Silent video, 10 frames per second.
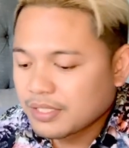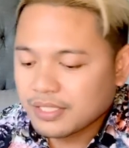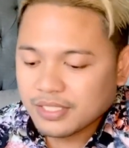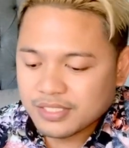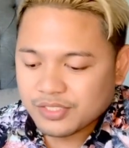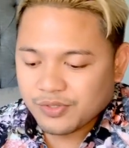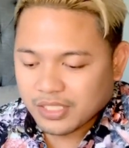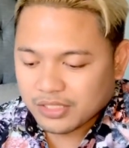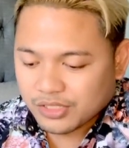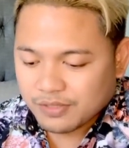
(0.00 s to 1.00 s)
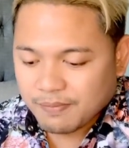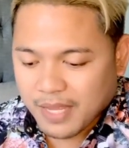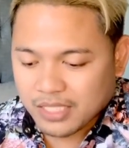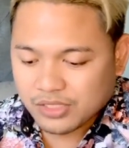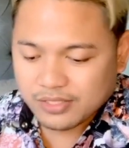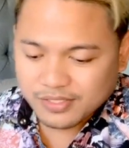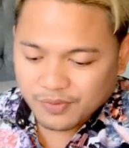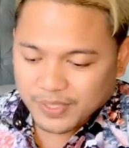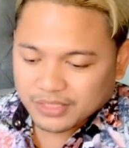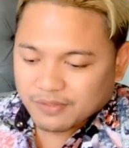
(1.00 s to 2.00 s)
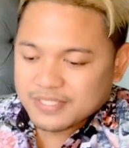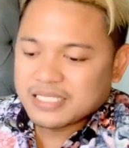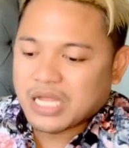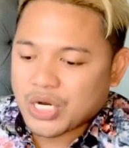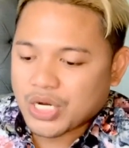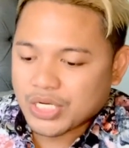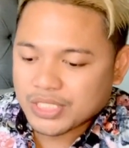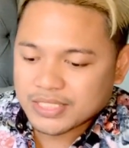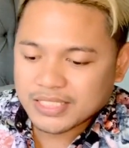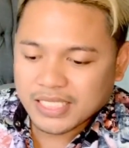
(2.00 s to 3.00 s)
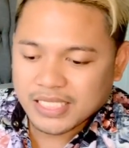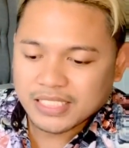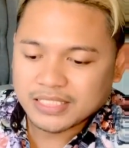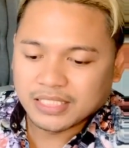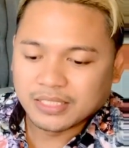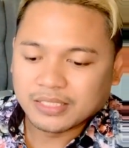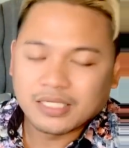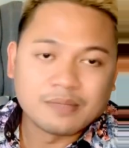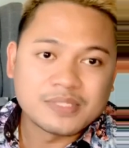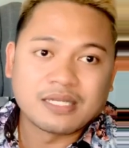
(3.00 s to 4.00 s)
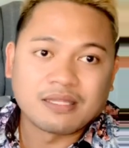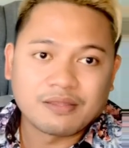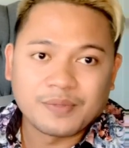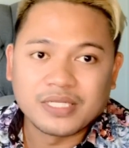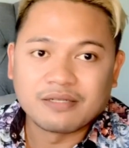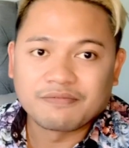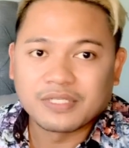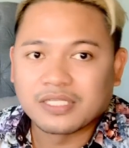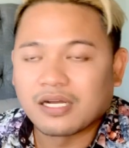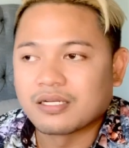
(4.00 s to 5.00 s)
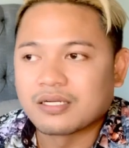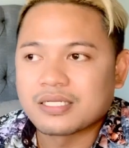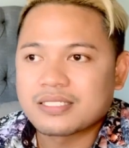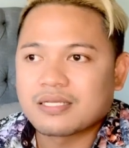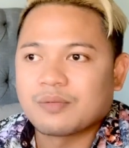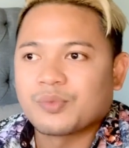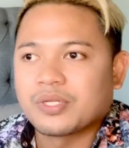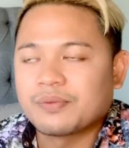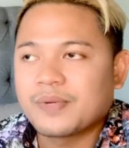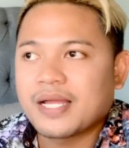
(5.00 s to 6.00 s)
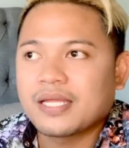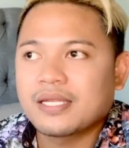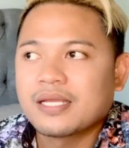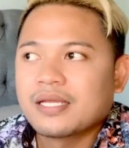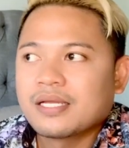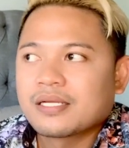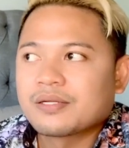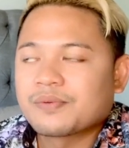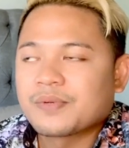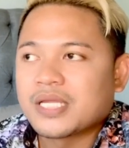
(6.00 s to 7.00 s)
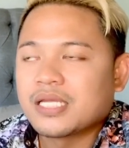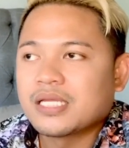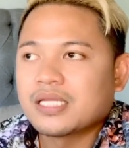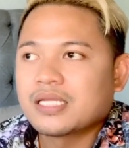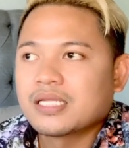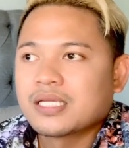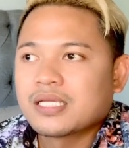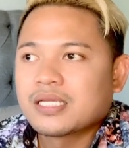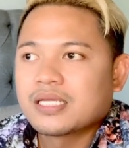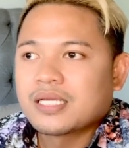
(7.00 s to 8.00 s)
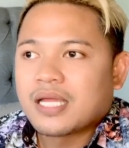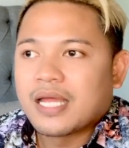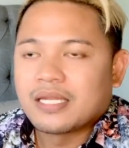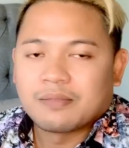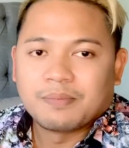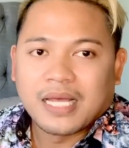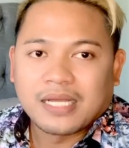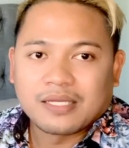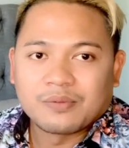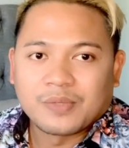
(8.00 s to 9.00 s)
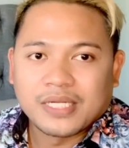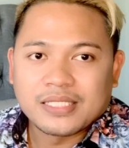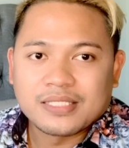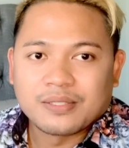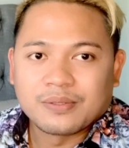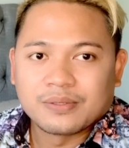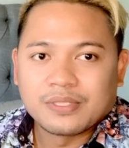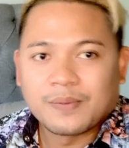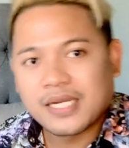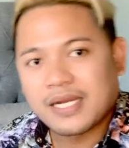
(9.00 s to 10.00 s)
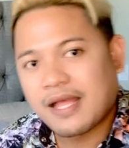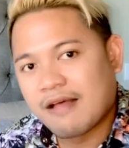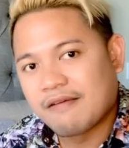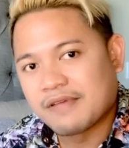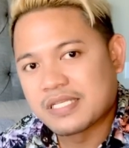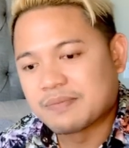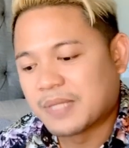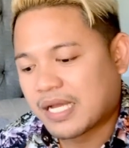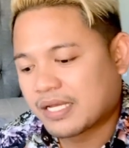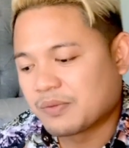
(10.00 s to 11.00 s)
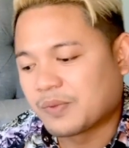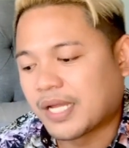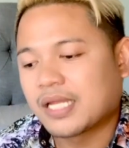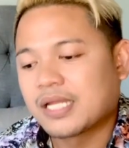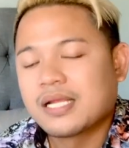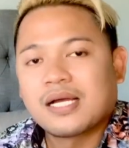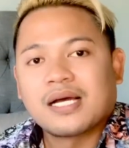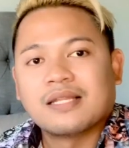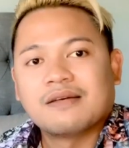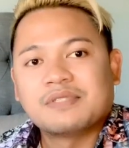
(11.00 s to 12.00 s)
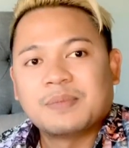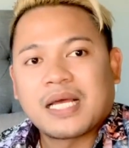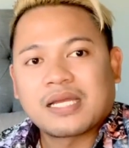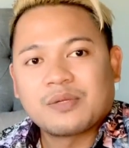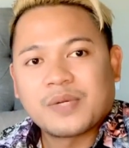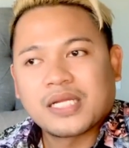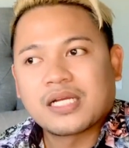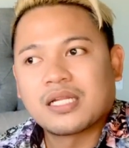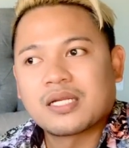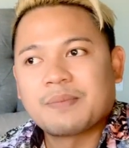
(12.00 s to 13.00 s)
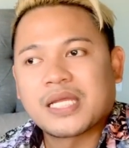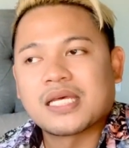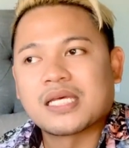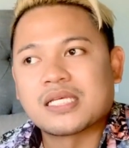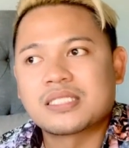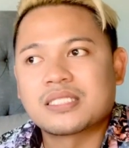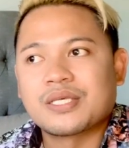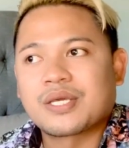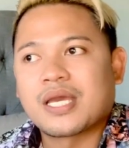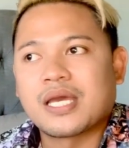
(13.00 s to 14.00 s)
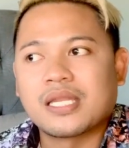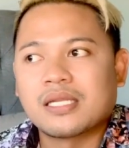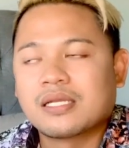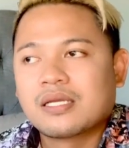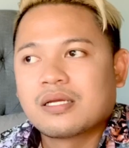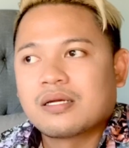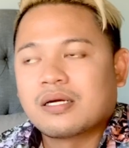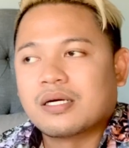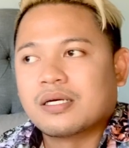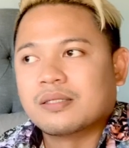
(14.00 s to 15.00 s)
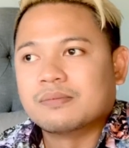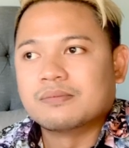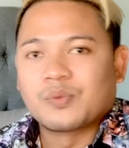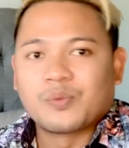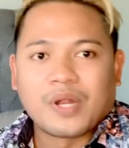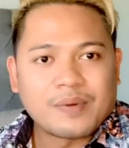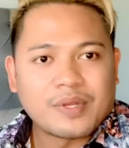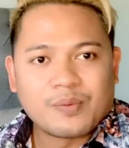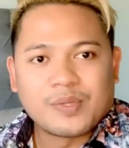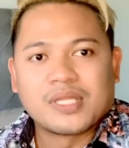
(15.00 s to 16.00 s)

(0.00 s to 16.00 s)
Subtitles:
Stretch match SORRENTO sneakers comes in 3 different colors. Come with red, green, and black and white. So the one that I have is black and white. I love the black and white color because you can wear it with